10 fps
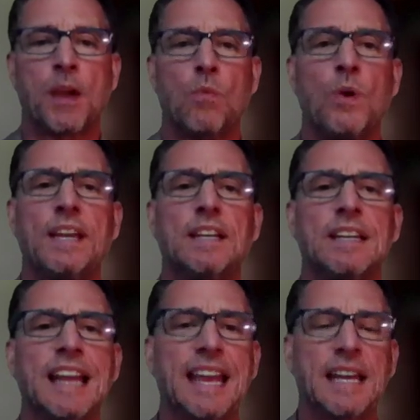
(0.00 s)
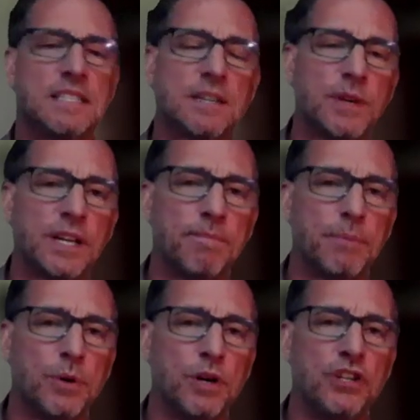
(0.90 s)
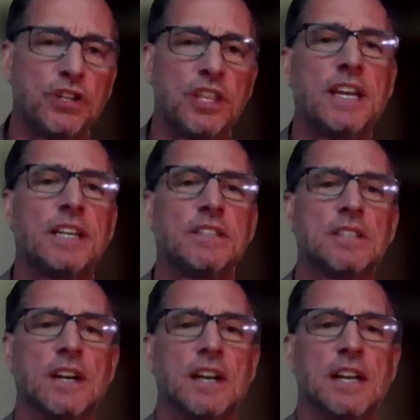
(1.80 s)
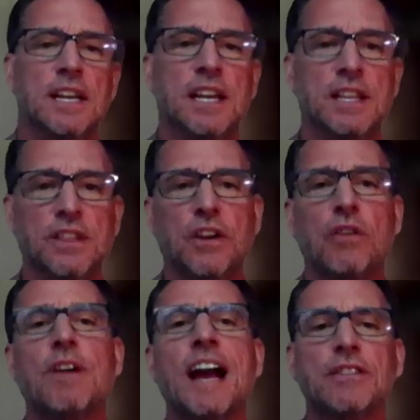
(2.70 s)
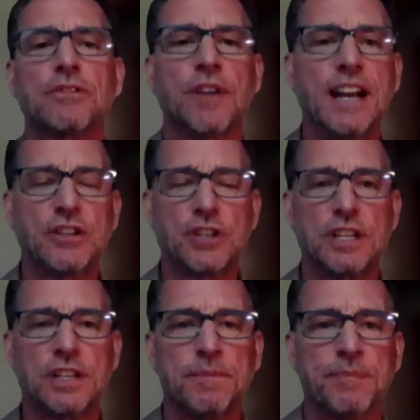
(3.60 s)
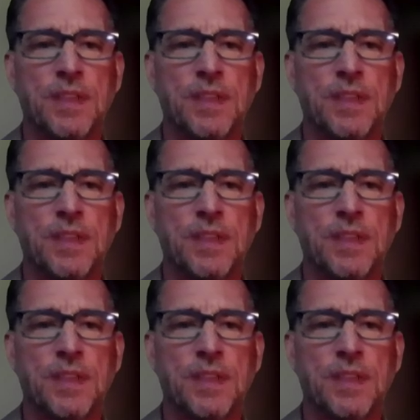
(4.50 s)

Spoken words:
we can enhance and we can push things in the correct direction.